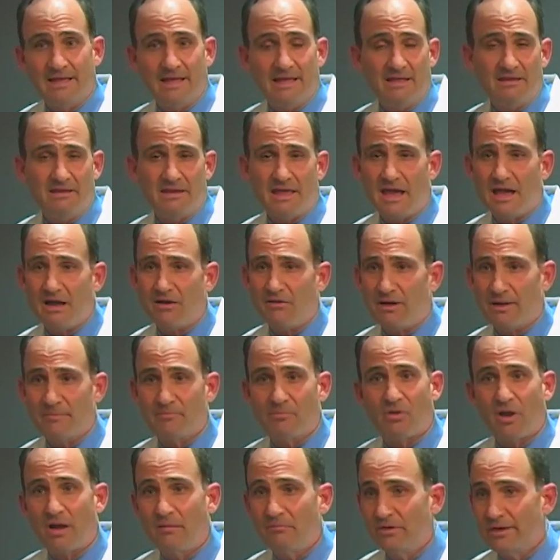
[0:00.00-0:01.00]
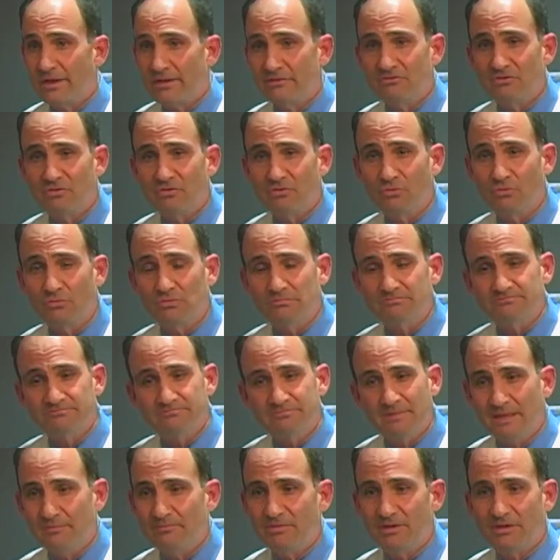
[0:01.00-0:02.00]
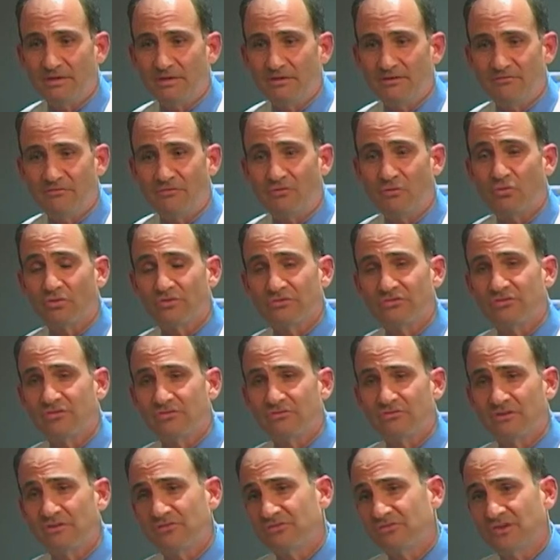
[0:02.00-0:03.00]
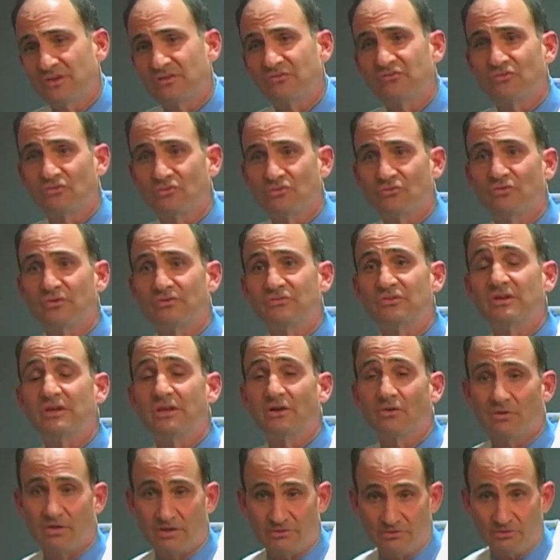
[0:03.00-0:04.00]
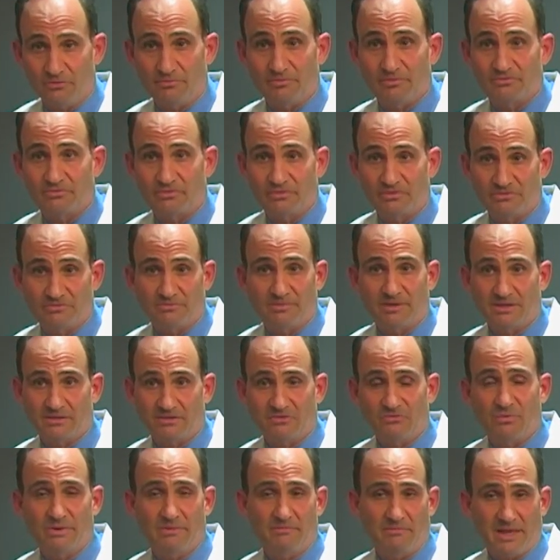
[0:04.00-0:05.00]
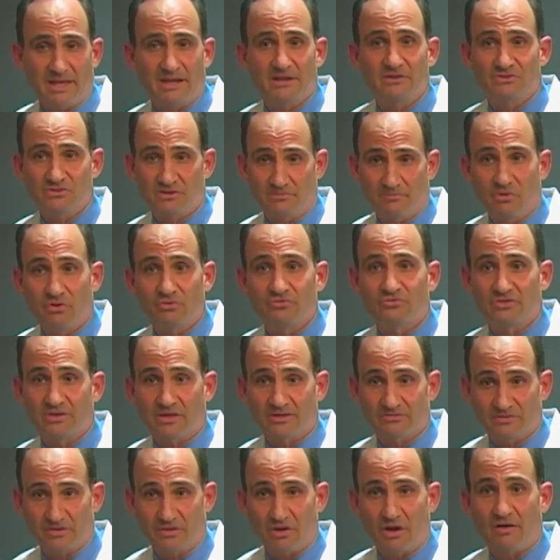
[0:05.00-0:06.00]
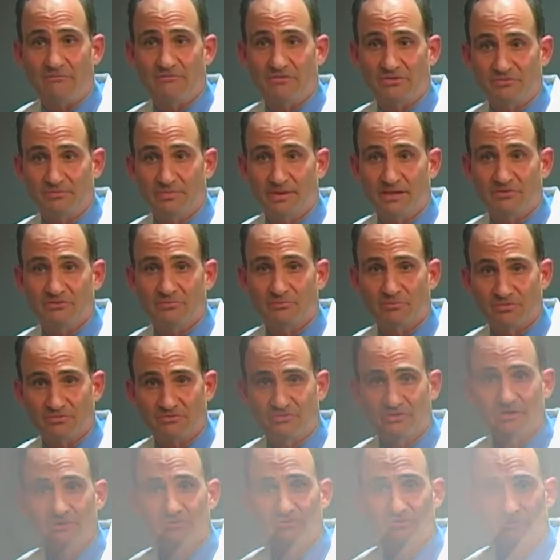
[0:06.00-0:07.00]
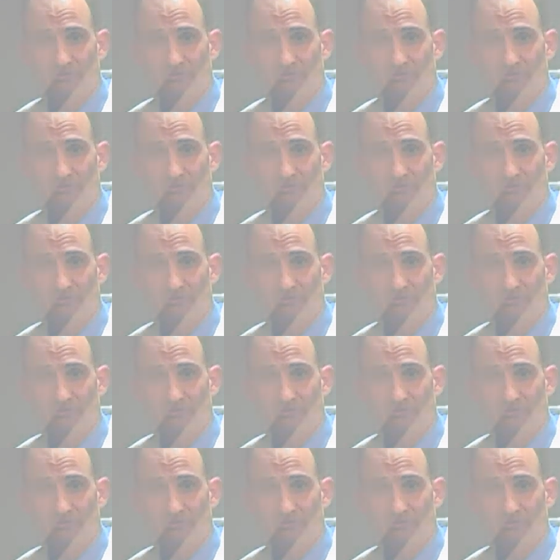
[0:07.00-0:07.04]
and now I probably do maybe 4 to 6 surgeries a year on Dupuytren's because we manage it mostly as an office-based procedure.